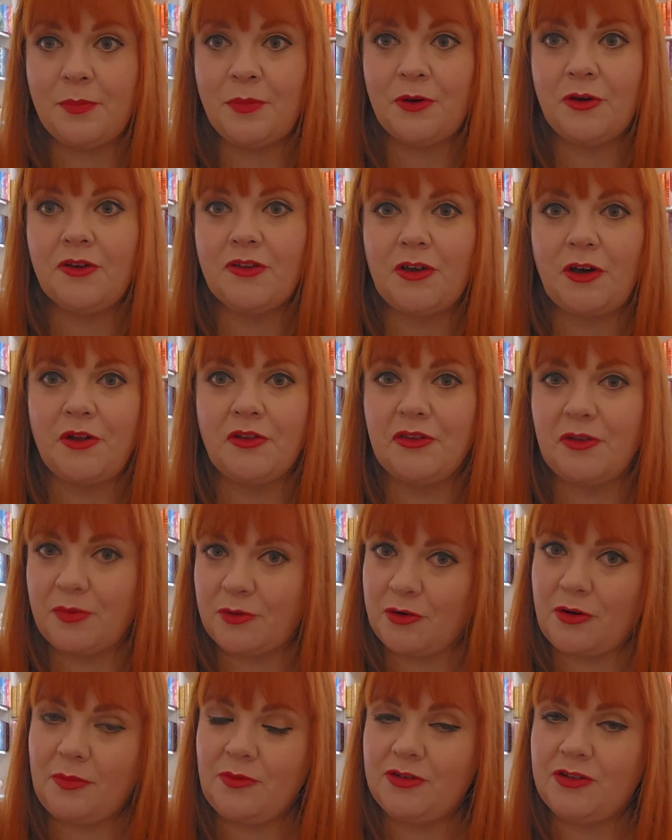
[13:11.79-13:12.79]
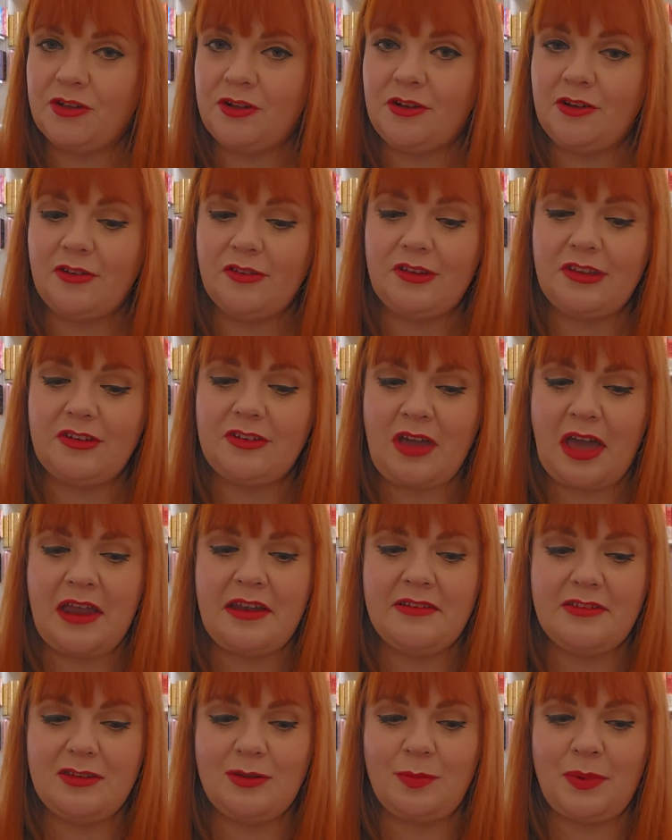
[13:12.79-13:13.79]
books on subscriptions
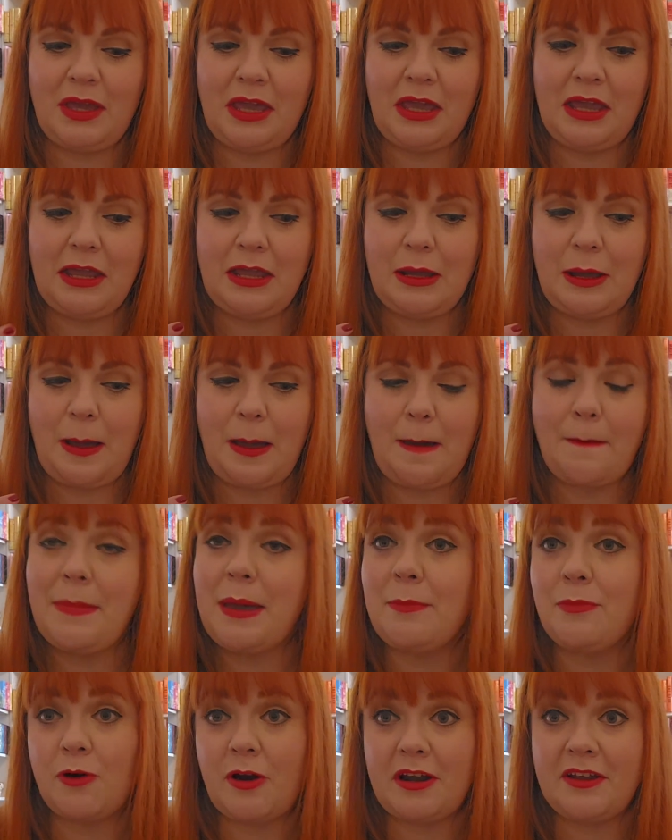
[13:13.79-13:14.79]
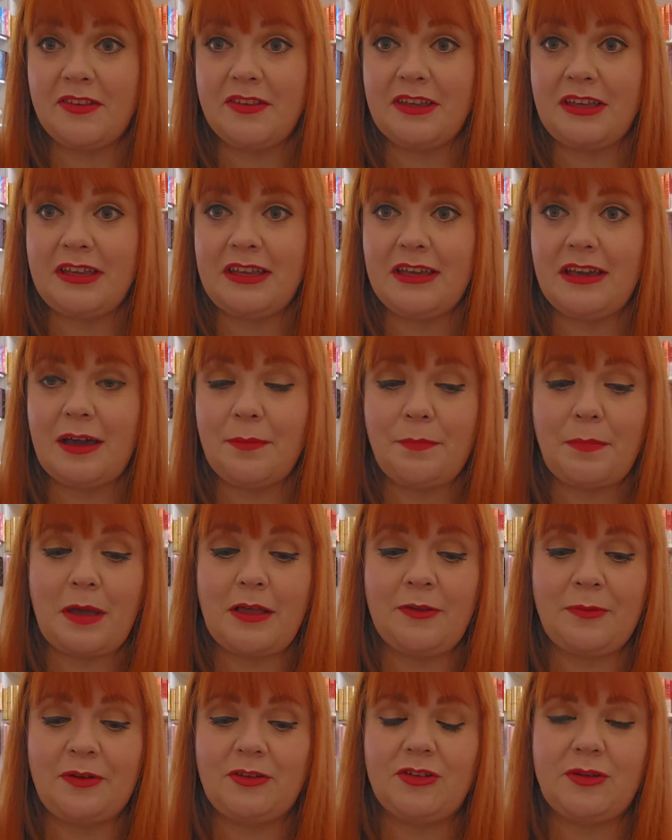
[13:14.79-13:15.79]
tend to be a bit pricey,
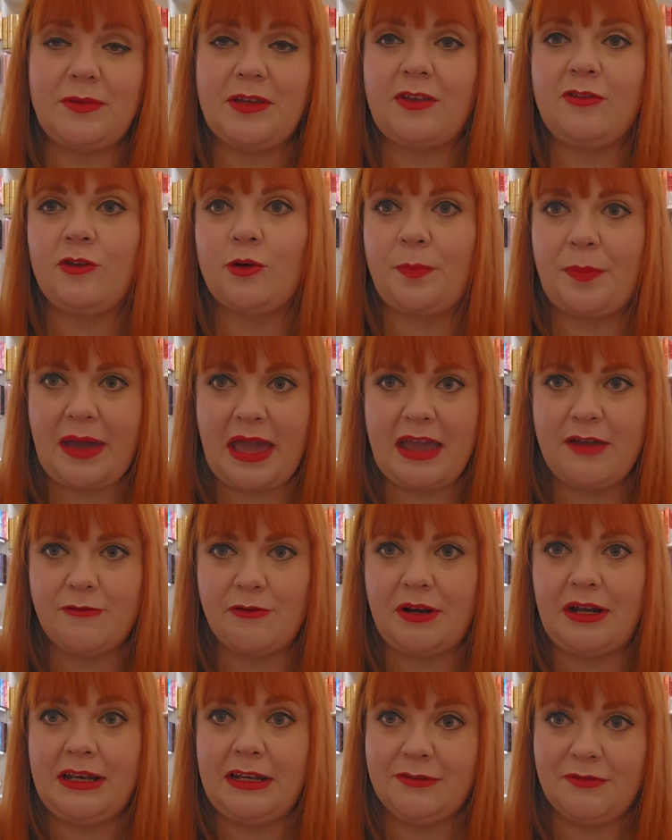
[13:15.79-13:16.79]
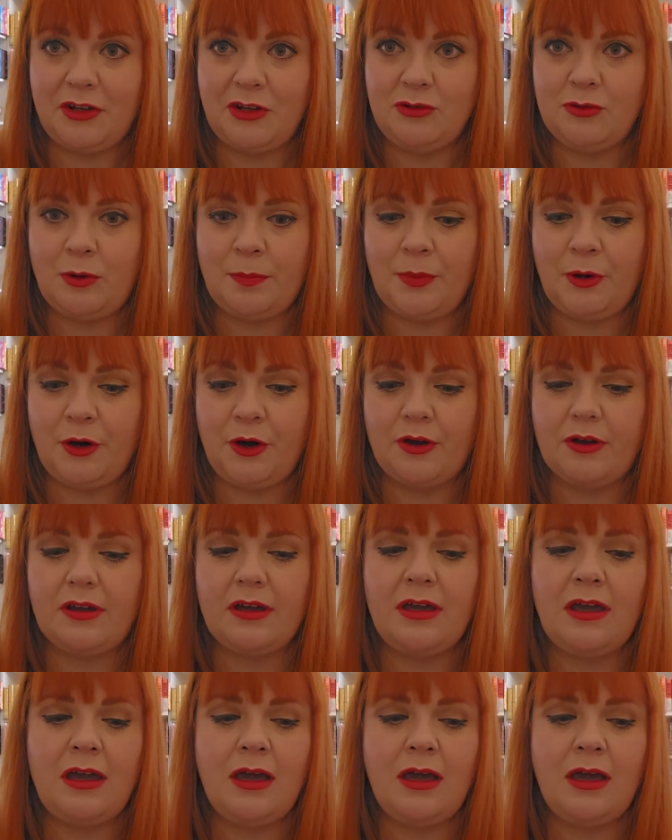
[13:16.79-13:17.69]
especially because you're paying for an individual book,